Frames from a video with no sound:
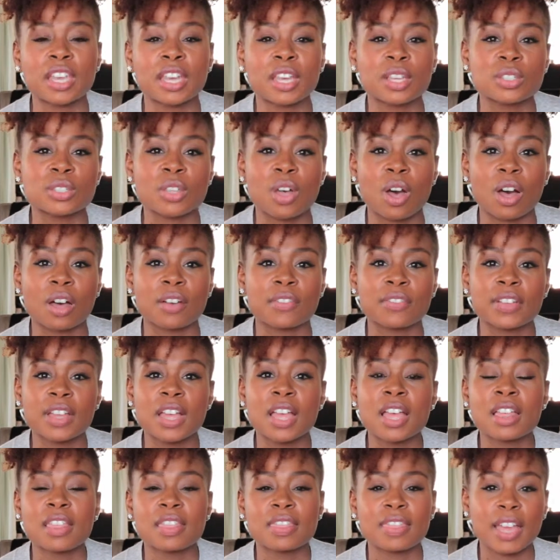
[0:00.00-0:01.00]
kicks off.
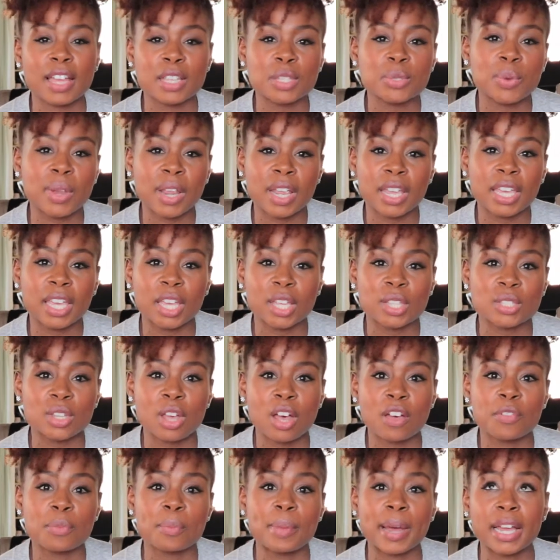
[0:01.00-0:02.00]
That's where I kicked
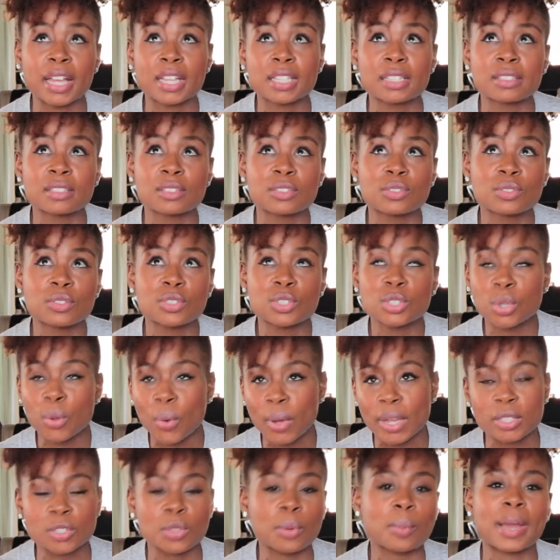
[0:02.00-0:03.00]
off my
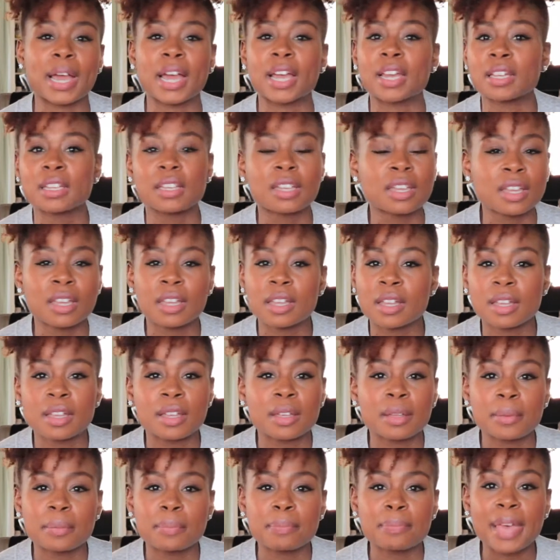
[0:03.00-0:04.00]
choice or my
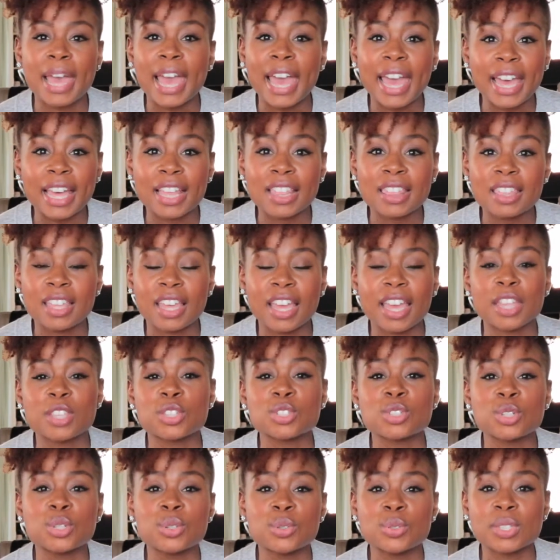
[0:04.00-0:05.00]
path in
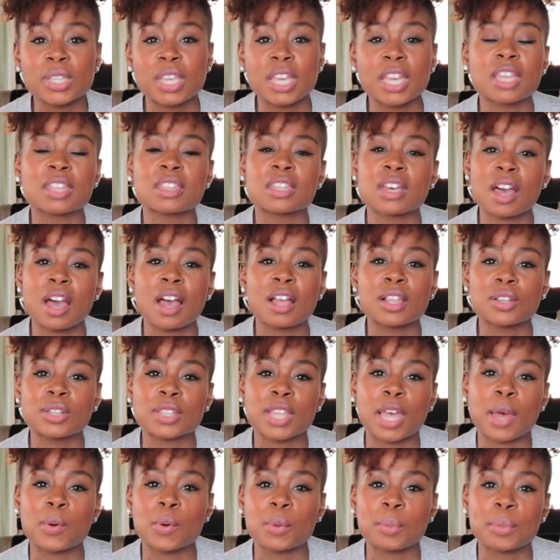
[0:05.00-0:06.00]
choosing the color
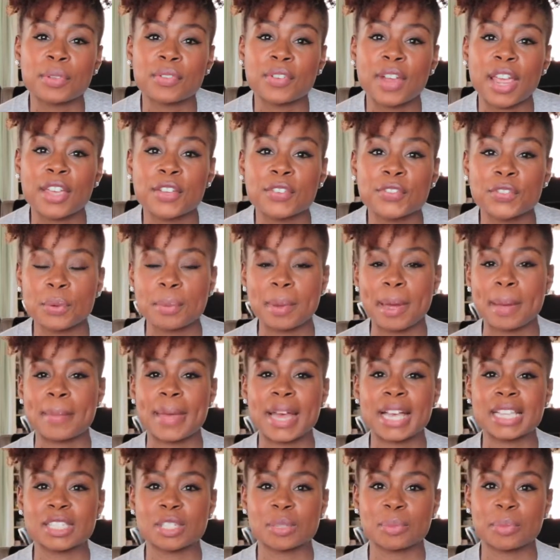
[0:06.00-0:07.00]
that would be right for my
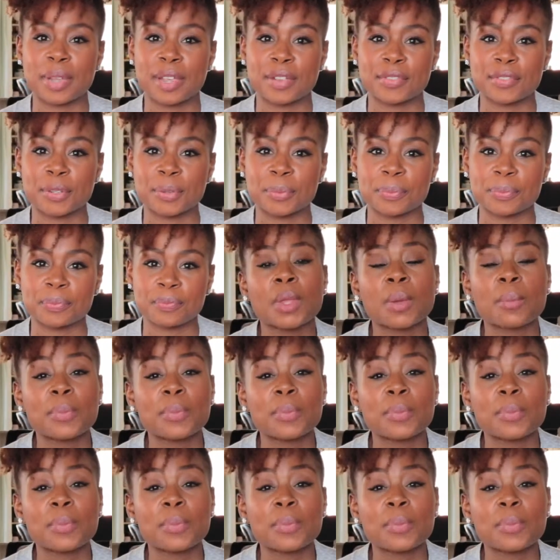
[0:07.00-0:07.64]
master bedroom.